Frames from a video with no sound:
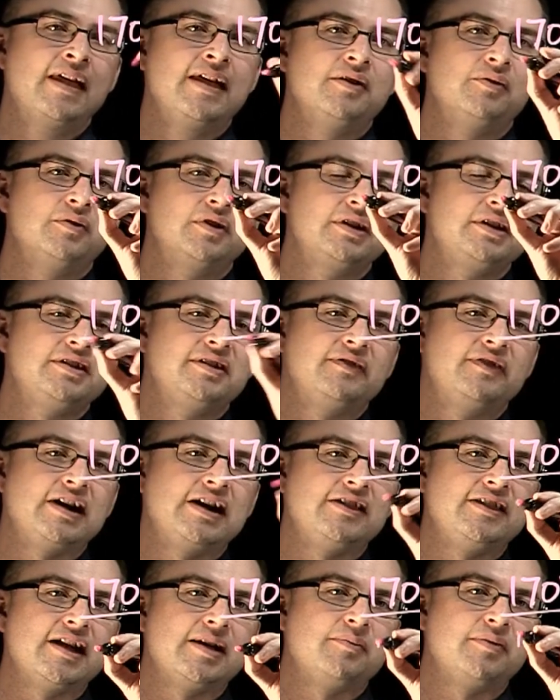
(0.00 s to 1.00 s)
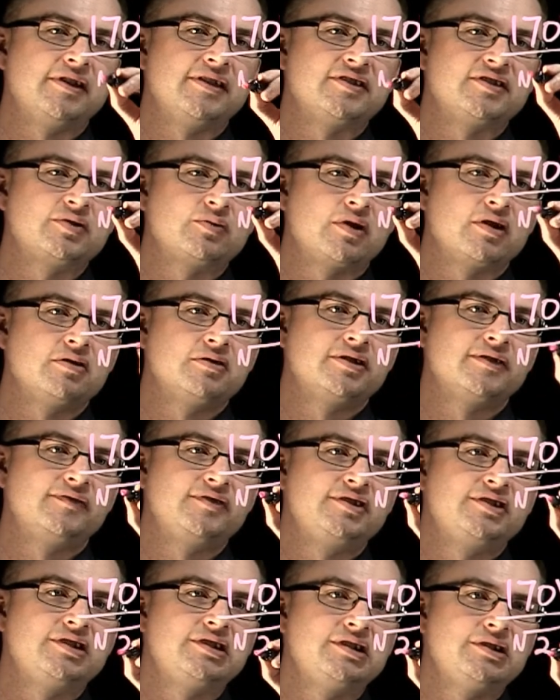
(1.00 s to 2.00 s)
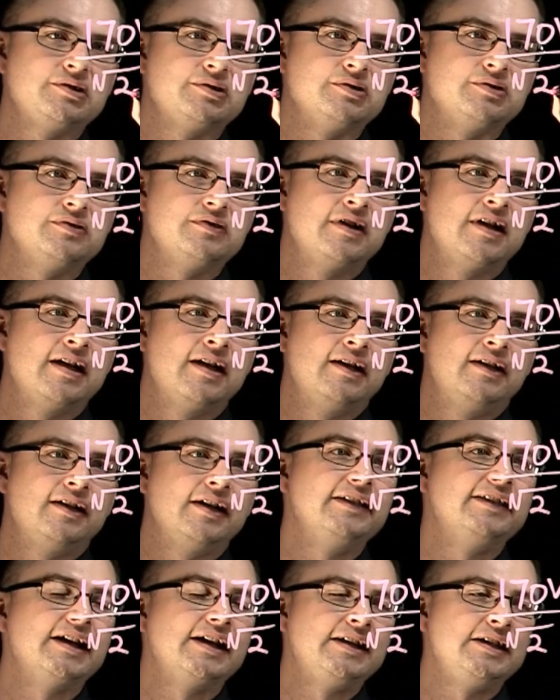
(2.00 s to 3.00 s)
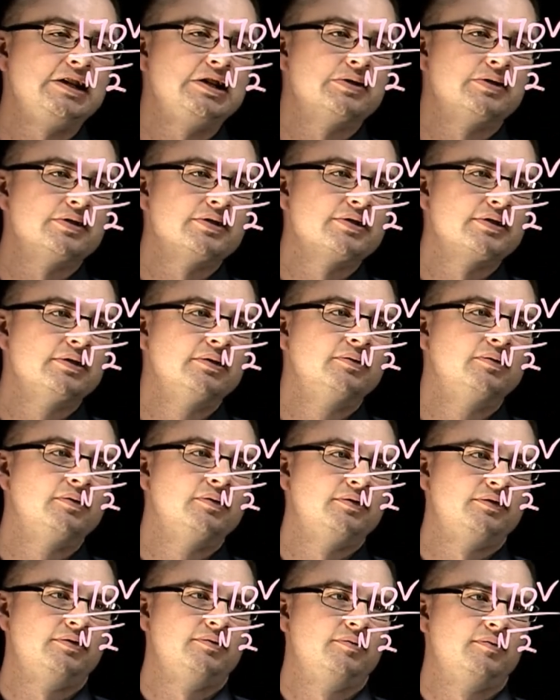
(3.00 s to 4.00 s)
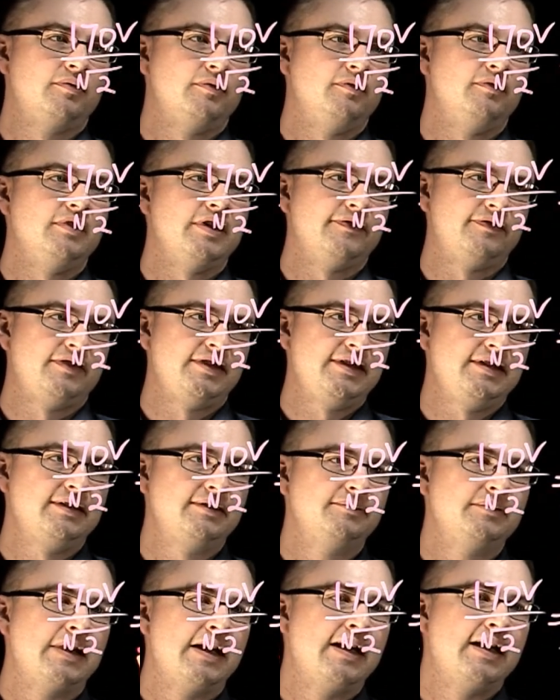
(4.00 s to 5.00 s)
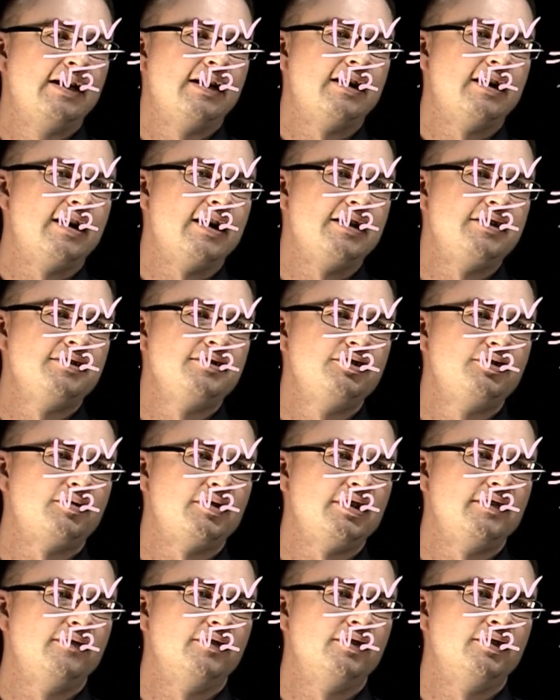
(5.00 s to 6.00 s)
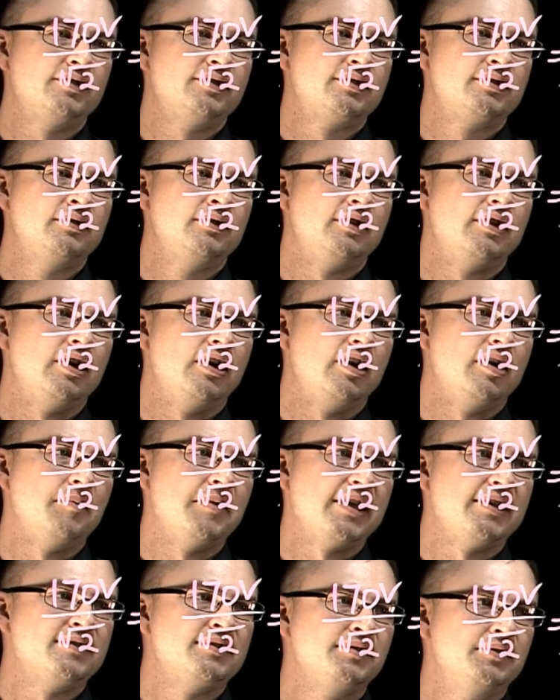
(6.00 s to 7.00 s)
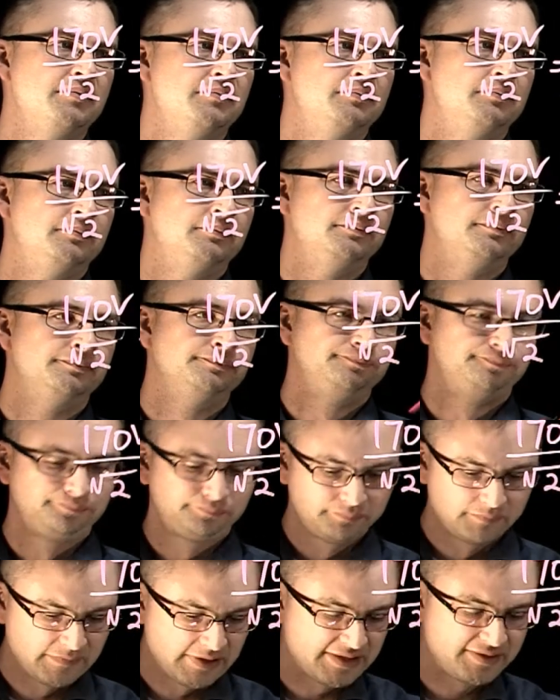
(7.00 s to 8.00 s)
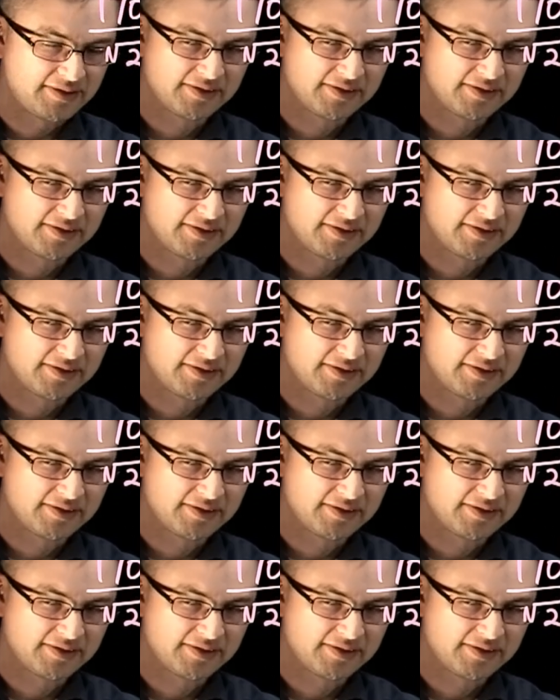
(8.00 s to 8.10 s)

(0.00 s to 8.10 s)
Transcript: We're going to divide that by the square root of 2, and that equals roughly 120 volts RMS. That's